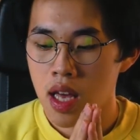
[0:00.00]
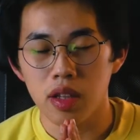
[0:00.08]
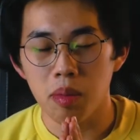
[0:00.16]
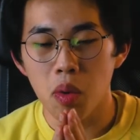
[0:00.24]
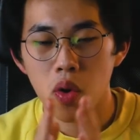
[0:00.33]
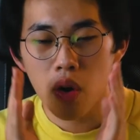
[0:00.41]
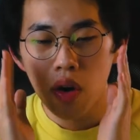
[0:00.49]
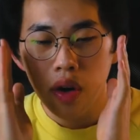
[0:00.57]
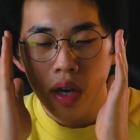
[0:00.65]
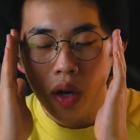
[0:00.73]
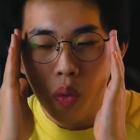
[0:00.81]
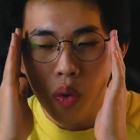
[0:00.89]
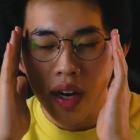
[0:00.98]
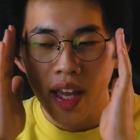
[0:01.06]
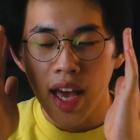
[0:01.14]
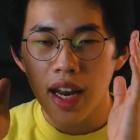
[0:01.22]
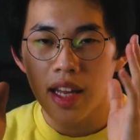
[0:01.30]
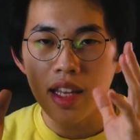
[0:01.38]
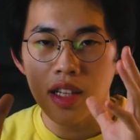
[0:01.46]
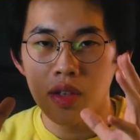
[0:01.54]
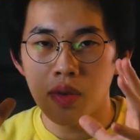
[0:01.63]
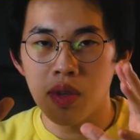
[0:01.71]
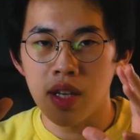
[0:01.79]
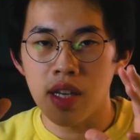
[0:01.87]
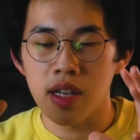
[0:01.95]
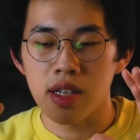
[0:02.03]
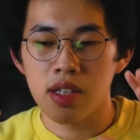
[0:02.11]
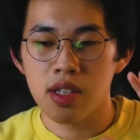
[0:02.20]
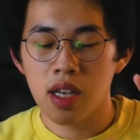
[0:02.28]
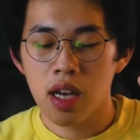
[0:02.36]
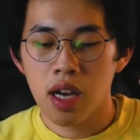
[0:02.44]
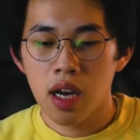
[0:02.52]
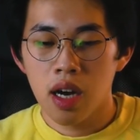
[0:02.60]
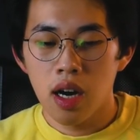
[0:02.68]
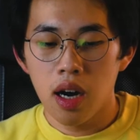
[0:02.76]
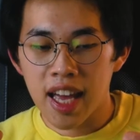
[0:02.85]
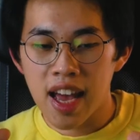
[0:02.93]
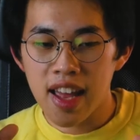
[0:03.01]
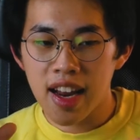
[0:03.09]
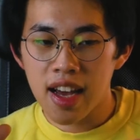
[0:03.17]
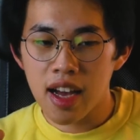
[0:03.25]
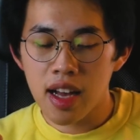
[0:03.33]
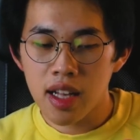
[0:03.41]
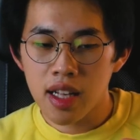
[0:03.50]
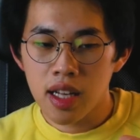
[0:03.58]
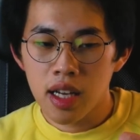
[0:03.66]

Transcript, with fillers: the more we're getting into this kind of,